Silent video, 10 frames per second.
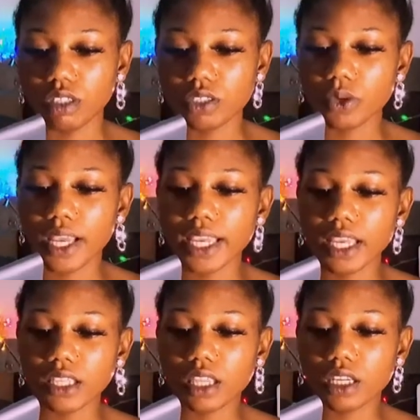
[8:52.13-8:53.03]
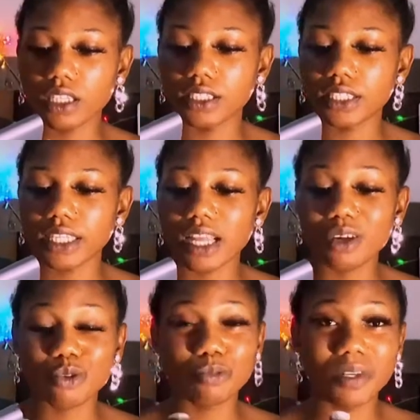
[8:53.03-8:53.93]
So NK3 is an
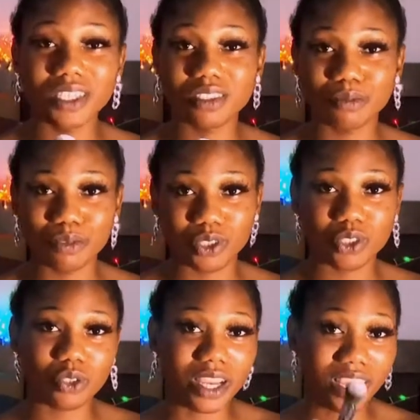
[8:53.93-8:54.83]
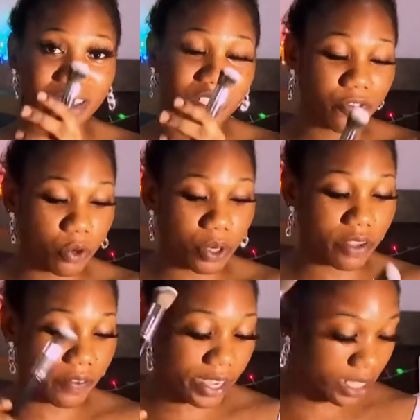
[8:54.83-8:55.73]
angle blending brush, so I can use it for
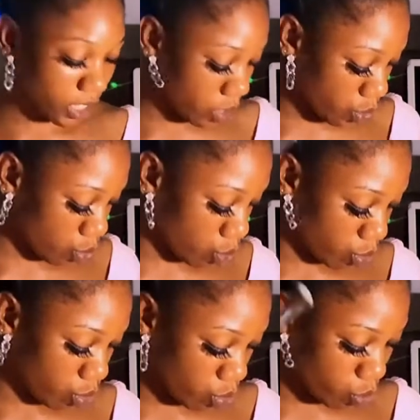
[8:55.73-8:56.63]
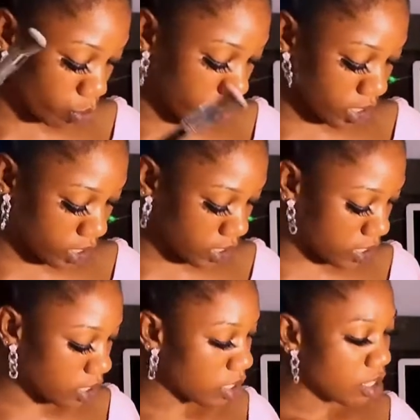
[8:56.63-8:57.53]
whatever I need to do with
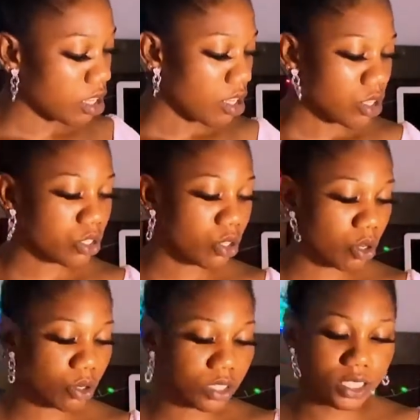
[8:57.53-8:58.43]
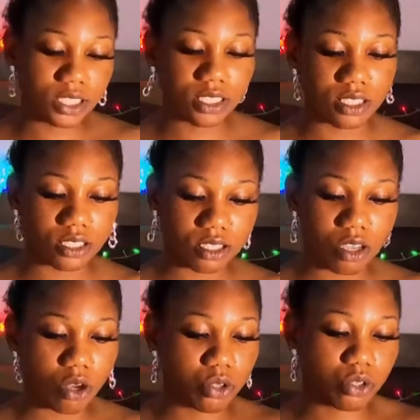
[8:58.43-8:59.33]
this. So this is
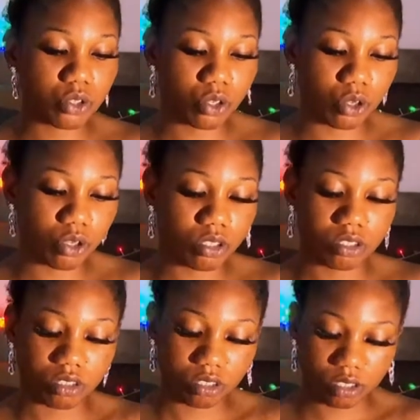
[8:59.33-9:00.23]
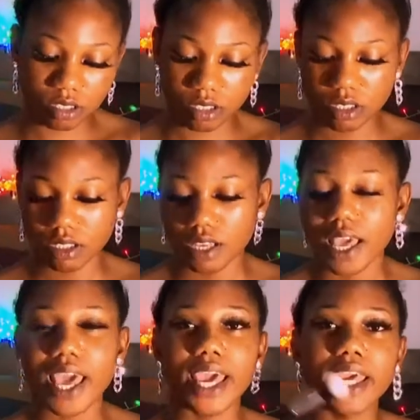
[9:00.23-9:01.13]
also
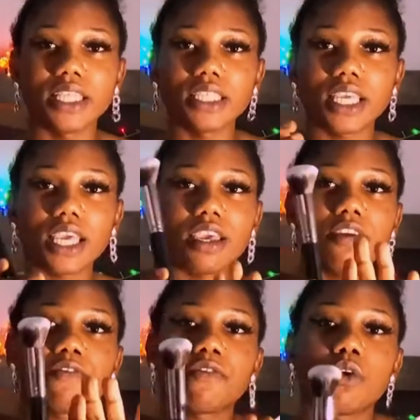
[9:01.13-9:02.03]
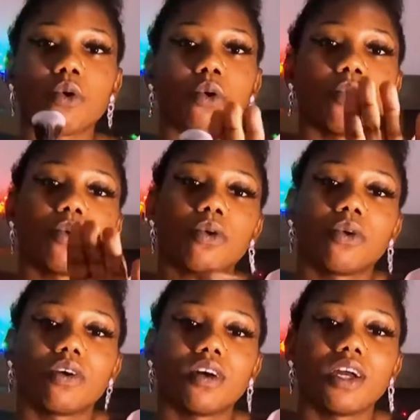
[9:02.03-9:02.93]
NK4.
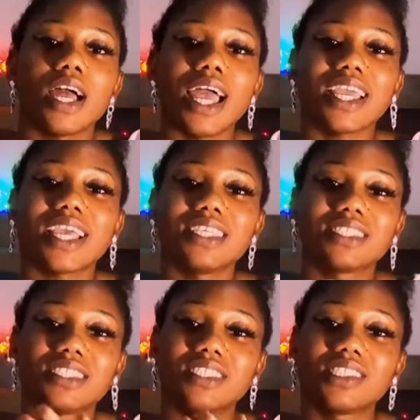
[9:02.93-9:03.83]
I guess this